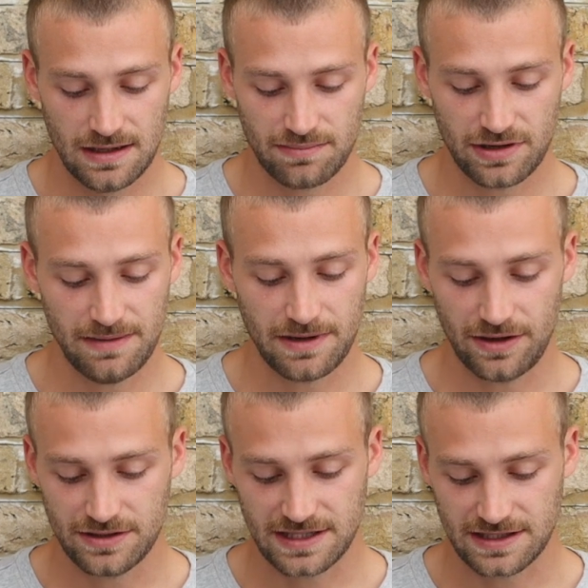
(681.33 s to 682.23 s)

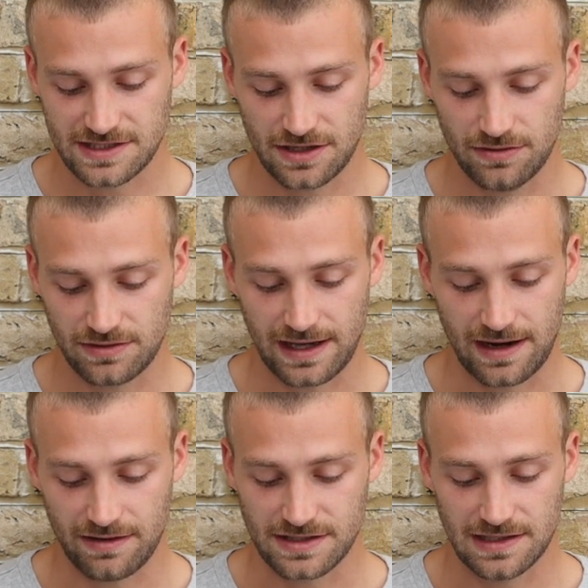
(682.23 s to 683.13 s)
Prebiotic, salt,
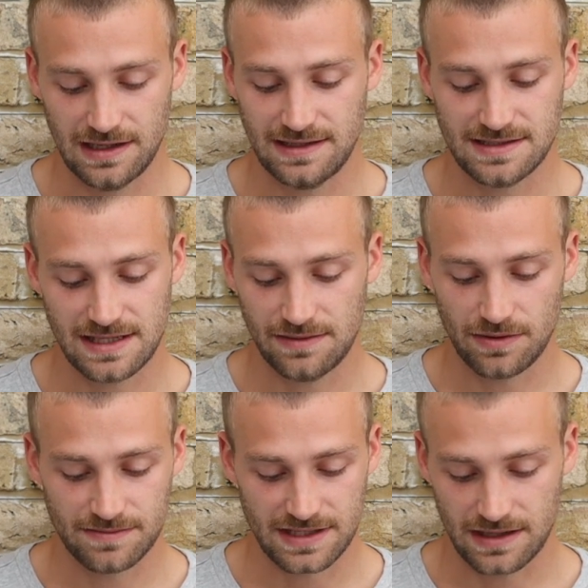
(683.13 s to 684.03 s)
carrots, linseed,
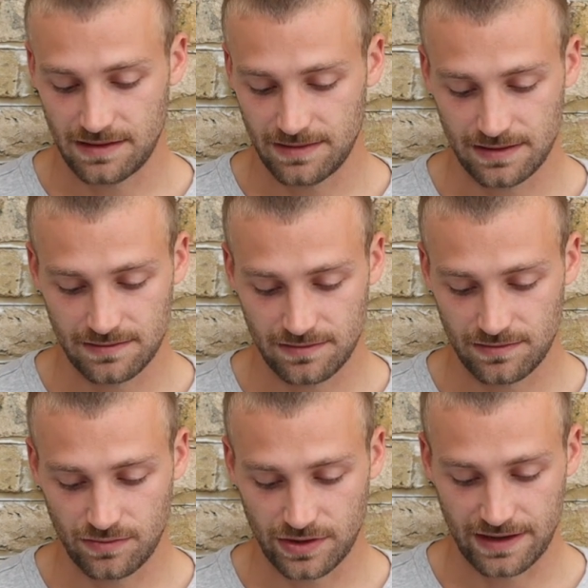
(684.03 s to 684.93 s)
1%, I mean,
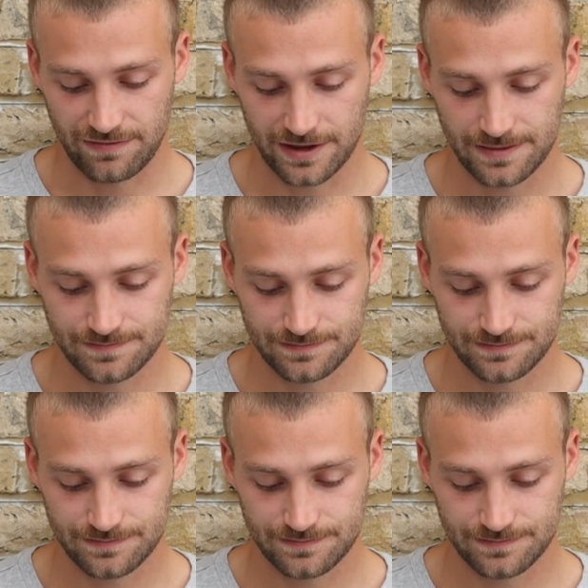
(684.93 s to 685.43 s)
whatever.